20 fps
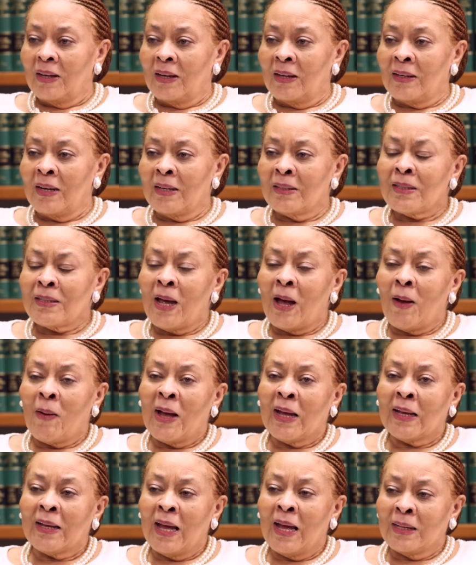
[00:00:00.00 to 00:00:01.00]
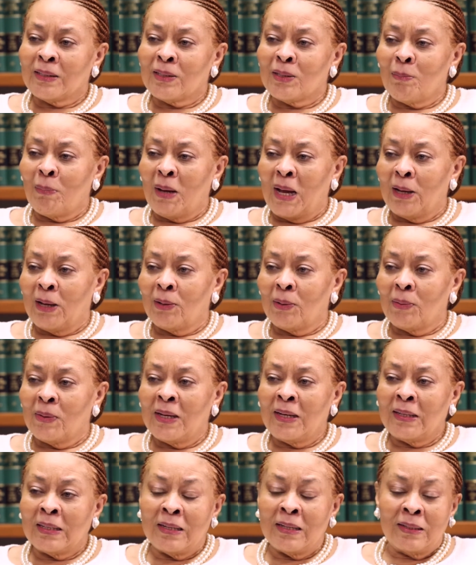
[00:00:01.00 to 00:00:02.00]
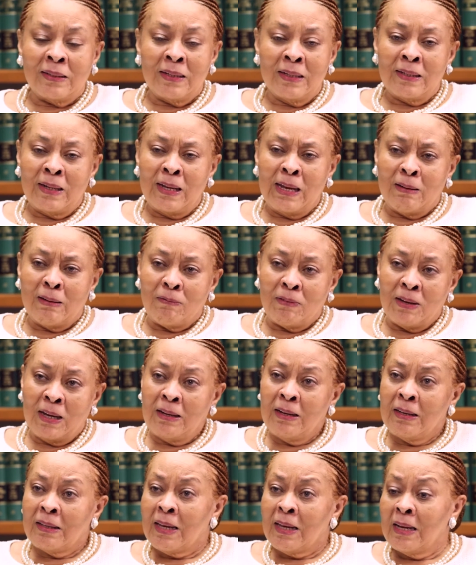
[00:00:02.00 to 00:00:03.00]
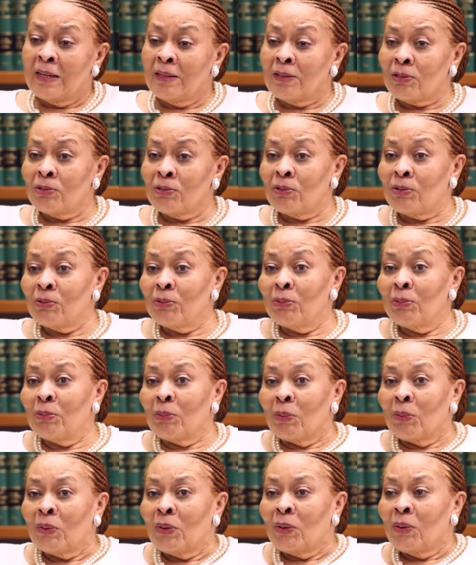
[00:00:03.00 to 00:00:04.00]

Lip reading: And that's how I got to Michael. It didn't have anything to do